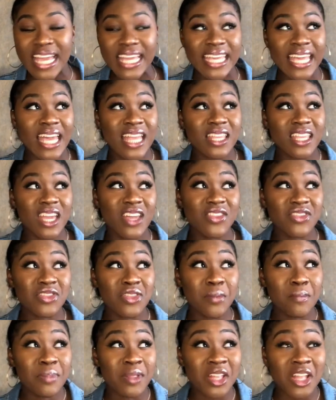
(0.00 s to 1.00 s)
Get the
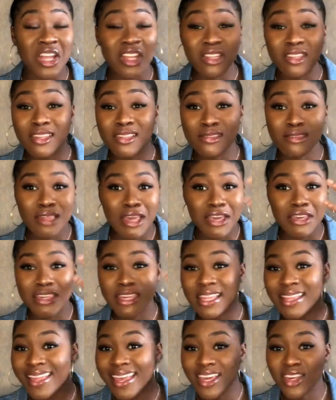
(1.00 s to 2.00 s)
blood
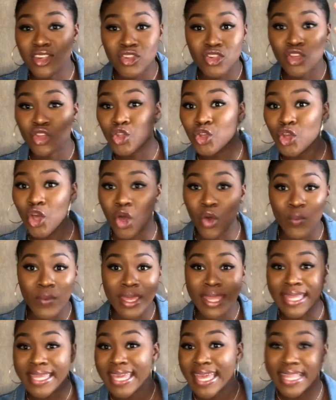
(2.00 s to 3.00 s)
circulation
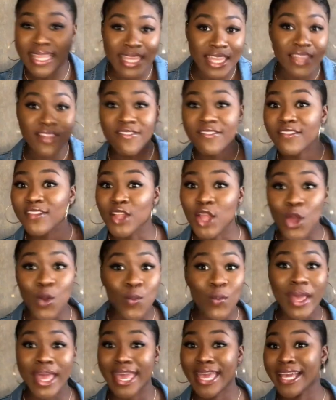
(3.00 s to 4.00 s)
going, get it
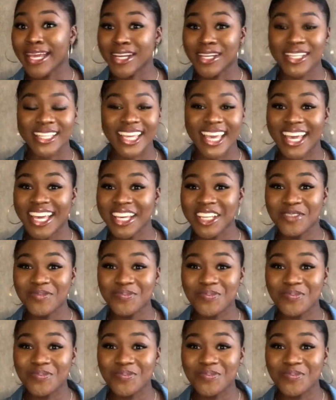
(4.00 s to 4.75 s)
flowing, yeah?